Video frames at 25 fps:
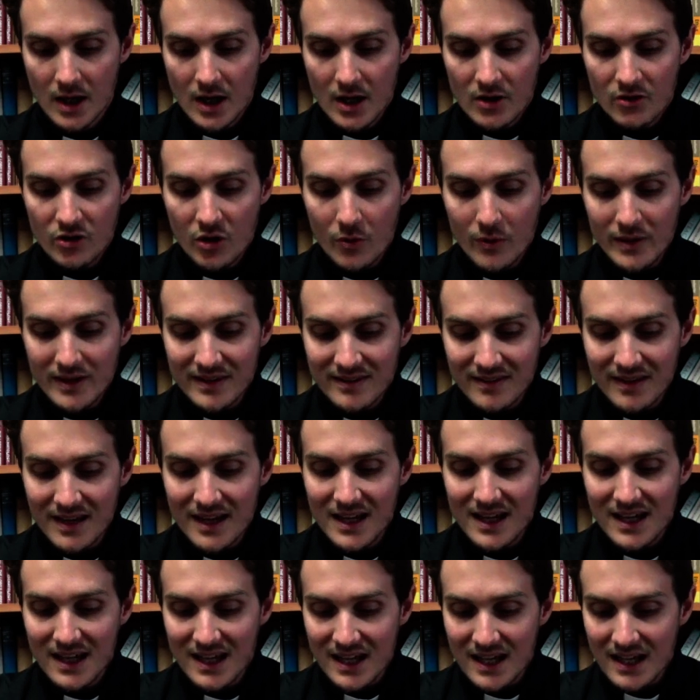So we
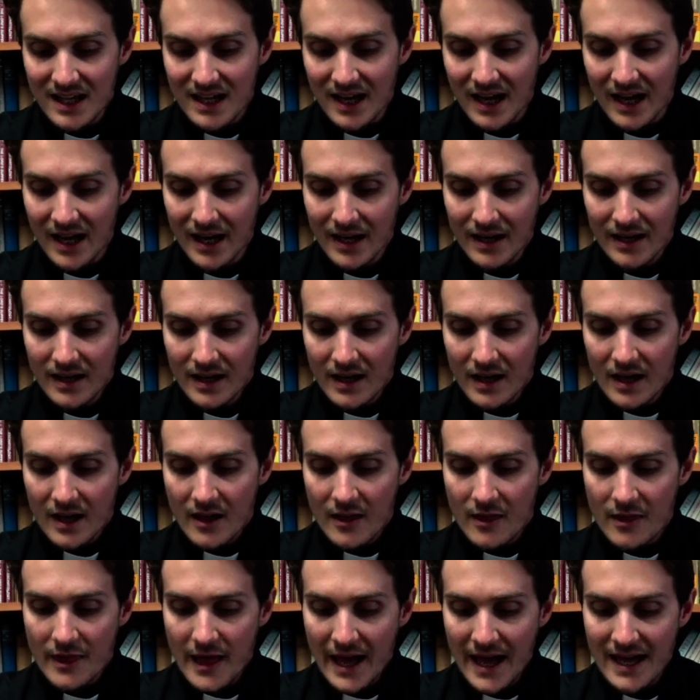see here
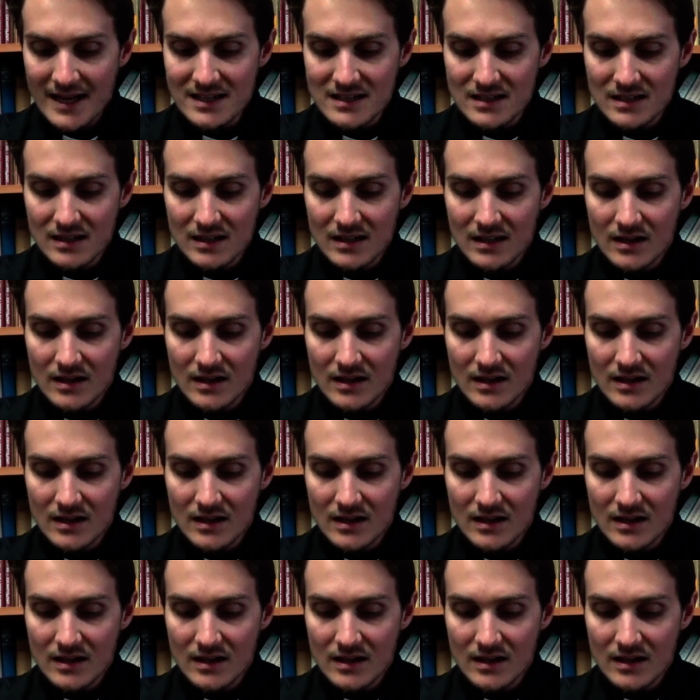that